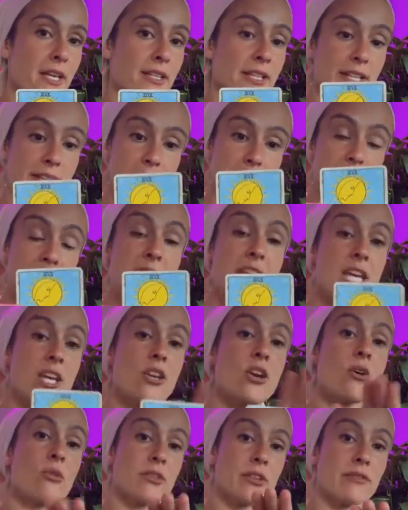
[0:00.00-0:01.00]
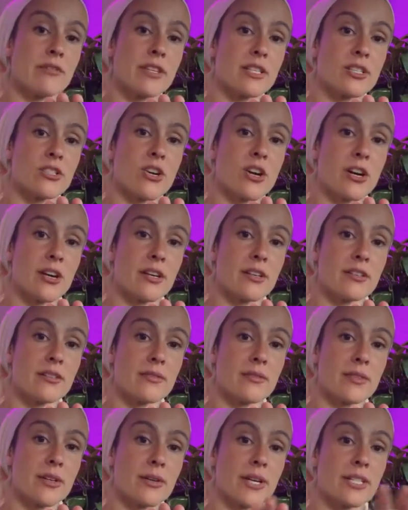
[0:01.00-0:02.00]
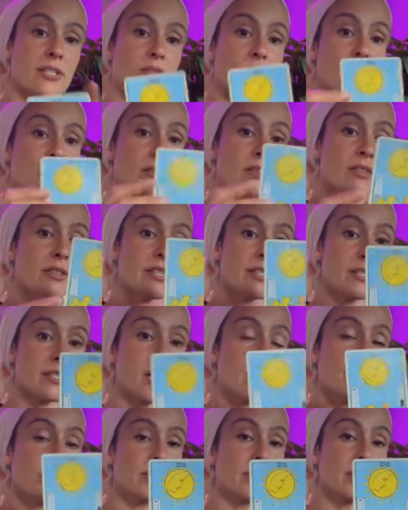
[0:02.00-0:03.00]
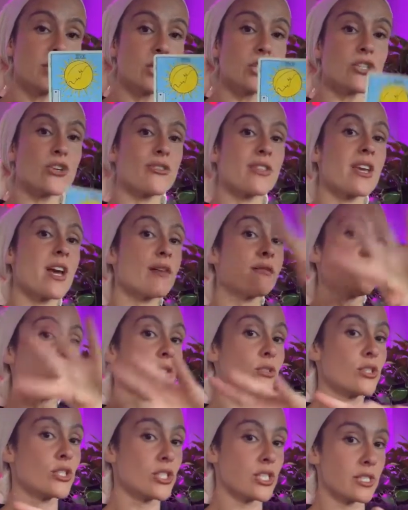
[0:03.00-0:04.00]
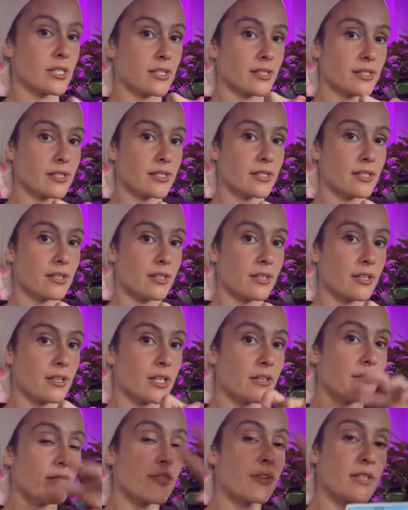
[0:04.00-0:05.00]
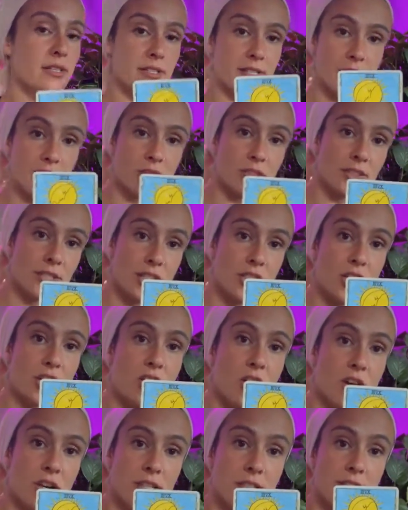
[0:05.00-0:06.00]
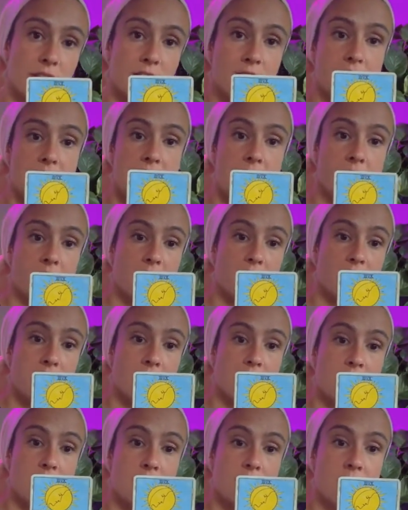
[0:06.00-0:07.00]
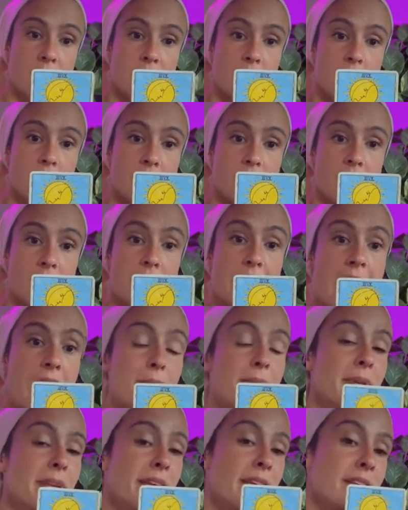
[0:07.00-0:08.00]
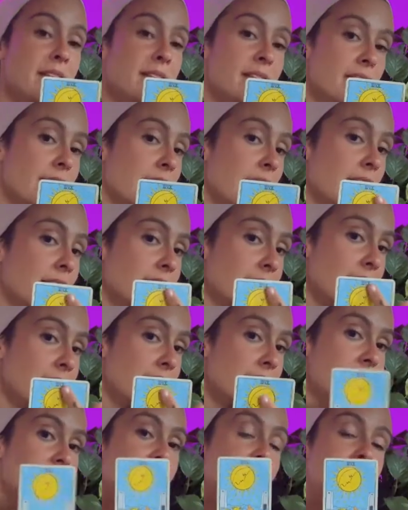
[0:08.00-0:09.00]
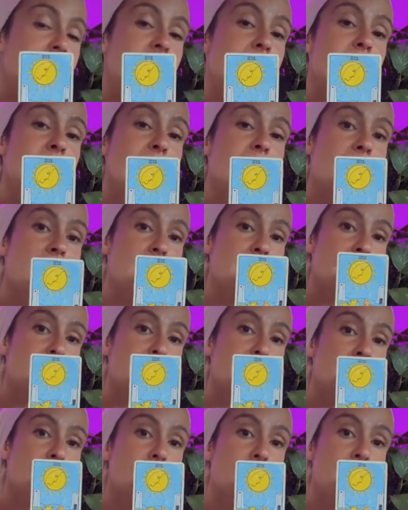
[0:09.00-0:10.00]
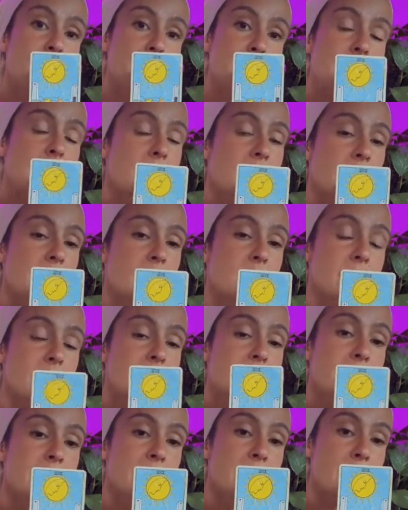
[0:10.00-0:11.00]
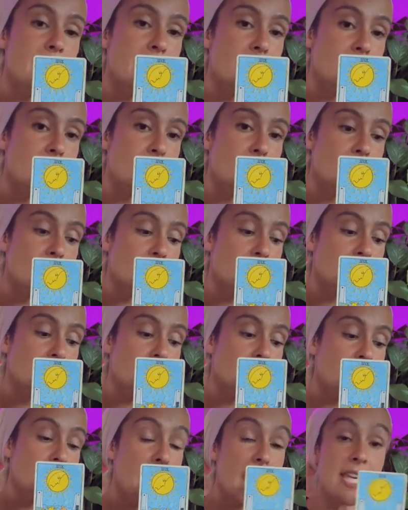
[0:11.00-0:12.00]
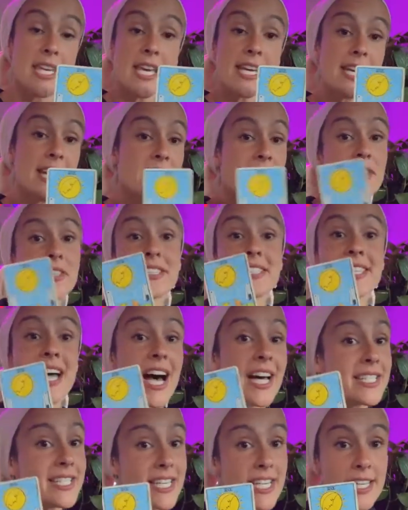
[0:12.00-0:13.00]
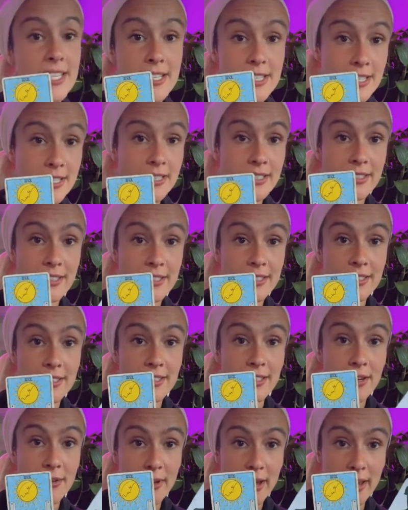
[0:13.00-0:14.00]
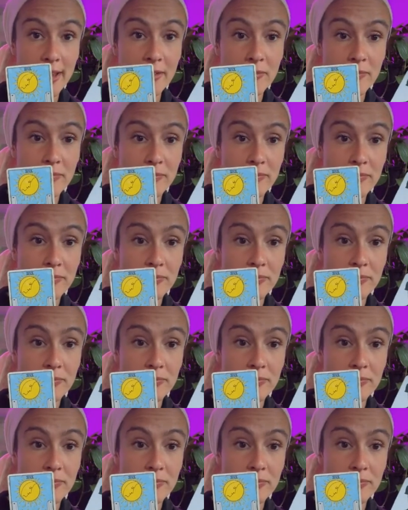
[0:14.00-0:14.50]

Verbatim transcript: the, the keynote of this card. Okay, so the double digits are the evolutions of the single digit cards in the deck. That means that 18 is connected to 9, the Hermit, aka the Sage, aka the Tzaddik. Okay,